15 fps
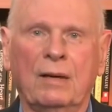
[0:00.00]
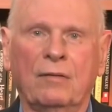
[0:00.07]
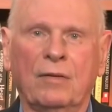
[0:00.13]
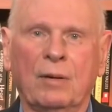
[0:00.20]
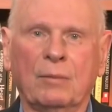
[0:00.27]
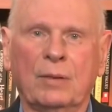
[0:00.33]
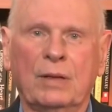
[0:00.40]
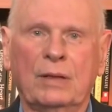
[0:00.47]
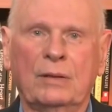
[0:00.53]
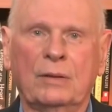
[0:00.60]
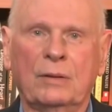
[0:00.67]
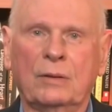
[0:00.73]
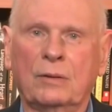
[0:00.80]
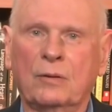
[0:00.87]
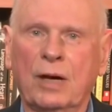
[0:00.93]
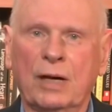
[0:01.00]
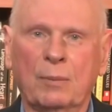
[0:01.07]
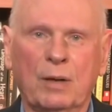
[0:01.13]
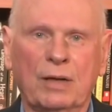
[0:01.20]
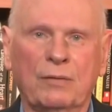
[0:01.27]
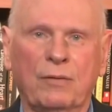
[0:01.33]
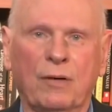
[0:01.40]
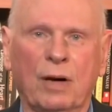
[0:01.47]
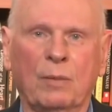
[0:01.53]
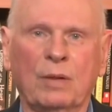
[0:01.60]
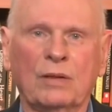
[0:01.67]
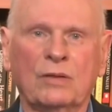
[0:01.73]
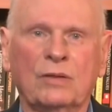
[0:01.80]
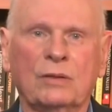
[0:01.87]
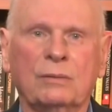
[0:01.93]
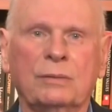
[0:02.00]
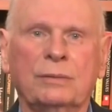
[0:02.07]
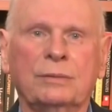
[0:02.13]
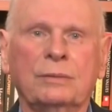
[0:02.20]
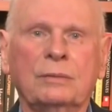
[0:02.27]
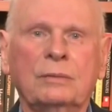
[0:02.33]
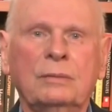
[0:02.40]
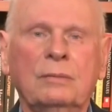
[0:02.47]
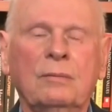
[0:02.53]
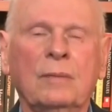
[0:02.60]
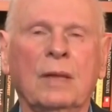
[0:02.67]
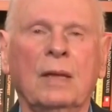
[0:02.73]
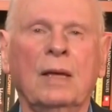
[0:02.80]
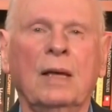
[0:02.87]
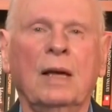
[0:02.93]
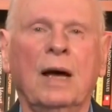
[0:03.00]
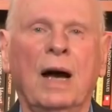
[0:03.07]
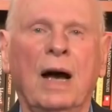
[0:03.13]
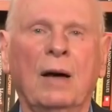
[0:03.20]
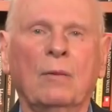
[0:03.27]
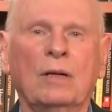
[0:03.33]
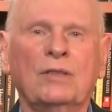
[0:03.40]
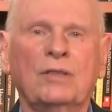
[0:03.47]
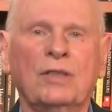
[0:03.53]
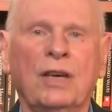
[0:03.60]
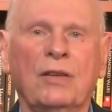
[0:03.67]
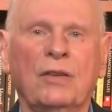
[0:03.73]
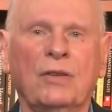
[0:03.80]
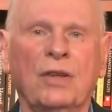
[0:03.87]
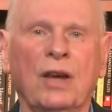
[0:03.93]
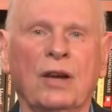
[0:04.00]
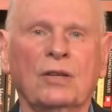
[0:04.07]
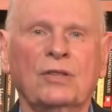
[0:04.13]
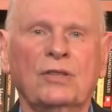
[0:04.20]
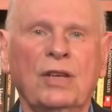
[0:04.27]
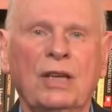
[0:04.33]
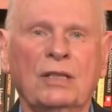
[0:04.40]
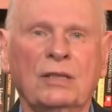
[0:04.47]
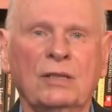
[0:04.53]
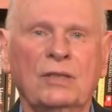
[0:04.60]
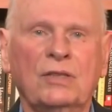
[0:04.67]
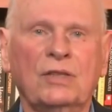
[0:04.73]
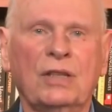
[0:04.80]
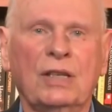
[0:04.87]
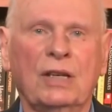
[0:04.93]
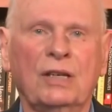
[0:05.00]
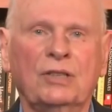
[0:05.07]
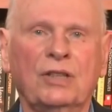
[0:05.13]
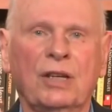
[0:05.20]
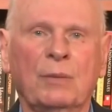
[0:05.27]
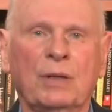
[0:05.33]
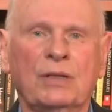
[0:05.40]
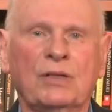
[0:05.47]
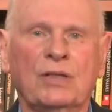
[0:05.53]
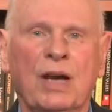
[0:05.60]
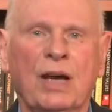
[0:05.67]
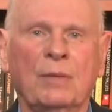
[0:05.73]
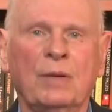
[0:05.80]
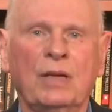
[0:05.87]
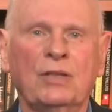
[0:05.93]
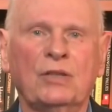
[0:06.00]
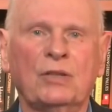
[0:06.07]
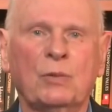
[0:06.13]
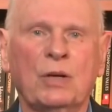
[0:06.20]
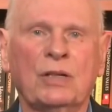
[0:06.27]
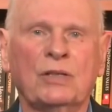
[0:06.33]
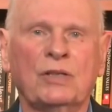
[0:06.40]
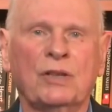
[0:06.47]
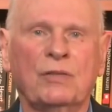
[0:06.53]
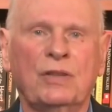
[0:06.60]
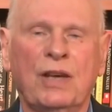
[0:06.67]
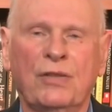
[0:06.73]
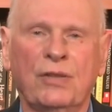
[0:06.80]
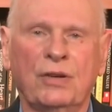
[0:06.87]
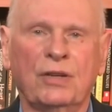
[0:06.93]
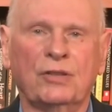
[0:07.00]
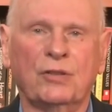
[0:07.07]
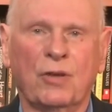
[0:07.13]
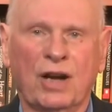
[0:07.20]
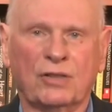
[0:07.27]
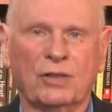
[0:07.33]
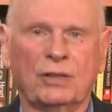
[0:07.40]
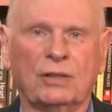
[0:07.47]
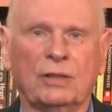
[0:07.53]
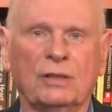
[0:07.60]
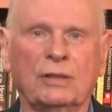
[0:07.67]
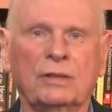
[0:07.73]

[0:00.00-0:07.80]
from credible informants, I would say that they are Satan's illegitimate Siamese twins of death and destruction.